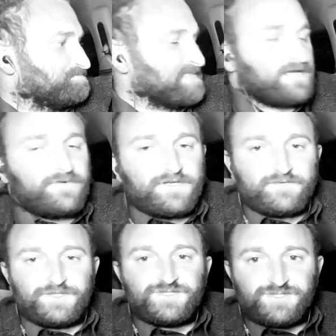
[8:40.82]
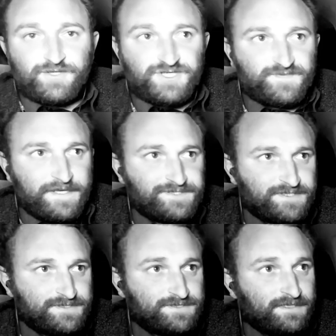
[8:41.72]
like, when you reduce your
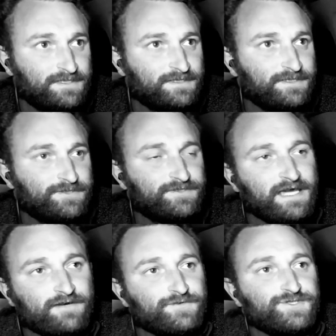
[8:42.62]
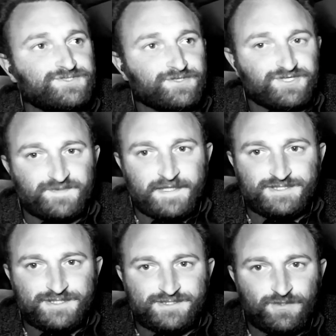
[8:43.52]
expenses, you can't reduce your
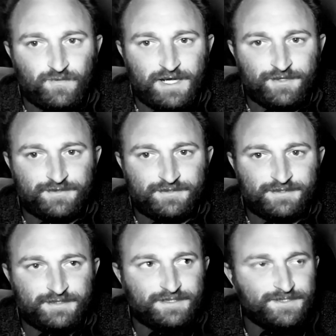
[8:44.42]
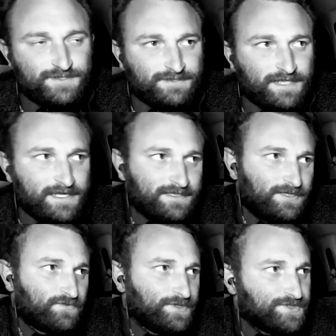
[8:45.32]
expenses to wealth. You, like,
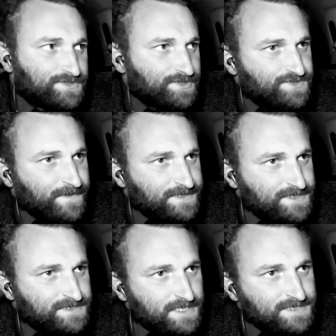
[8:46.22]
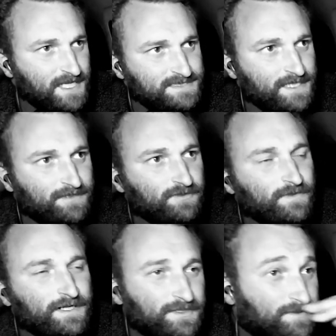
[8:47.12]
reducing your expenses does not take you to
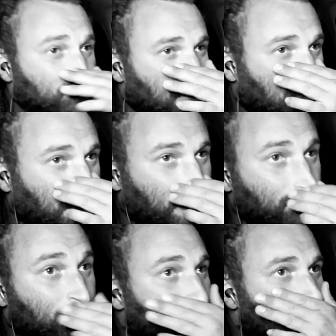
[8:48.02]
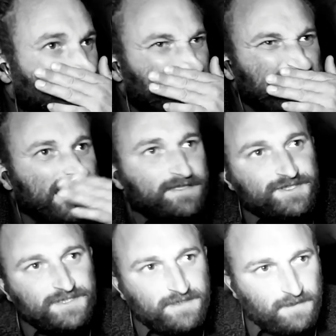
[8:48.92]
wealth. Um, And
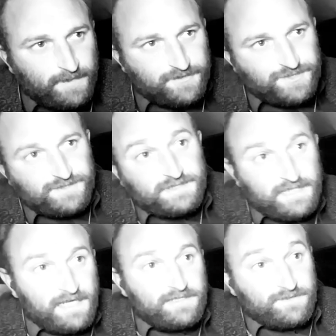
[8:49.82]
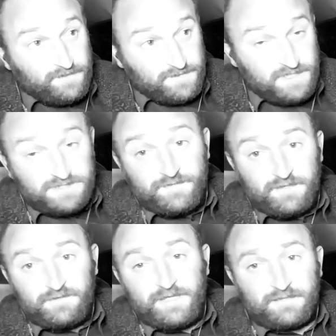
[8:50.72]
there's a little bit of truth to that. You need to be
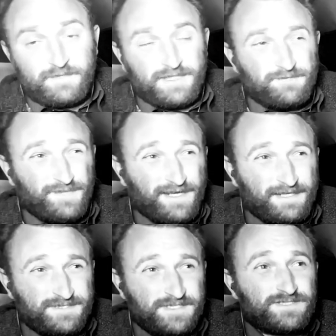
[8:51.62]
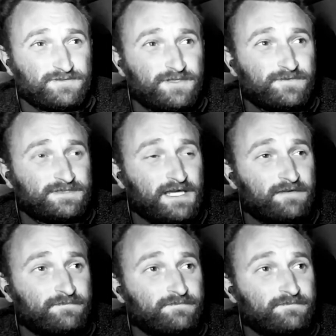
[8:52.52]
able to make money. But I disagree with that